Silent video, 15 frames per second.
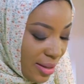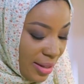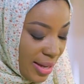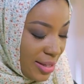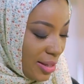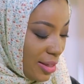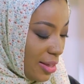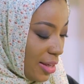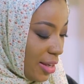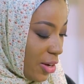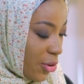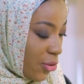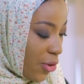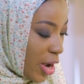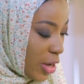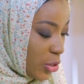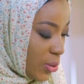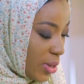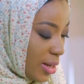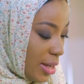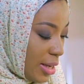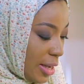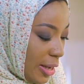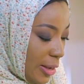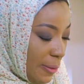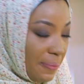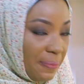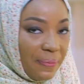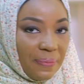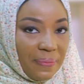let it thicken gradually.
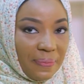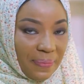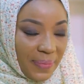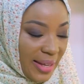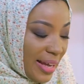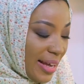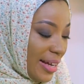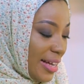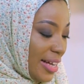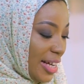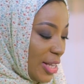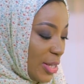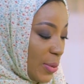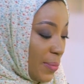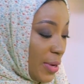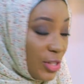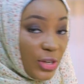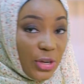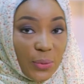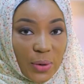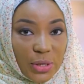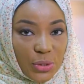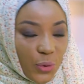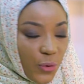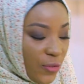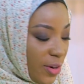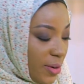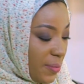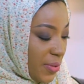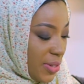Yeah, so make sure you watch
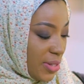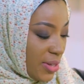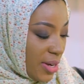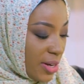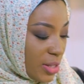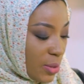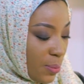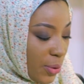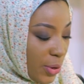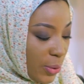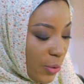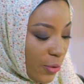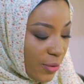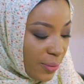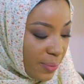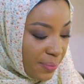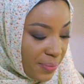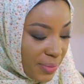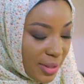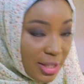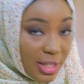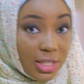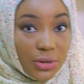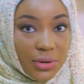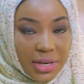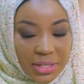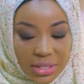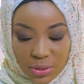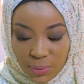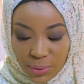over so it doesn't boil over. It's so
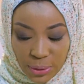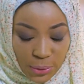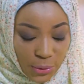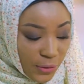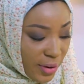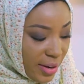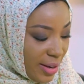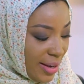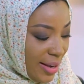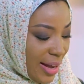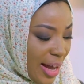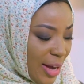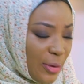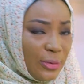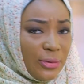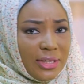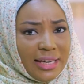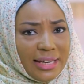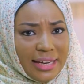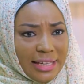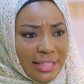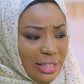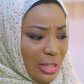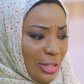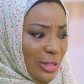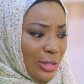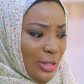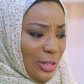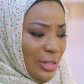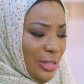easy to boil over. And KUNUN GYADA is
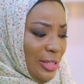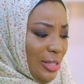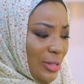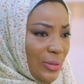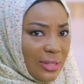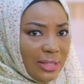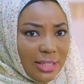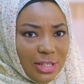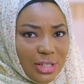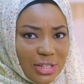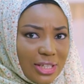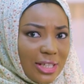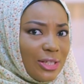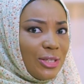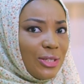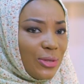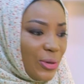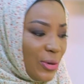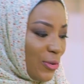just so delicious and so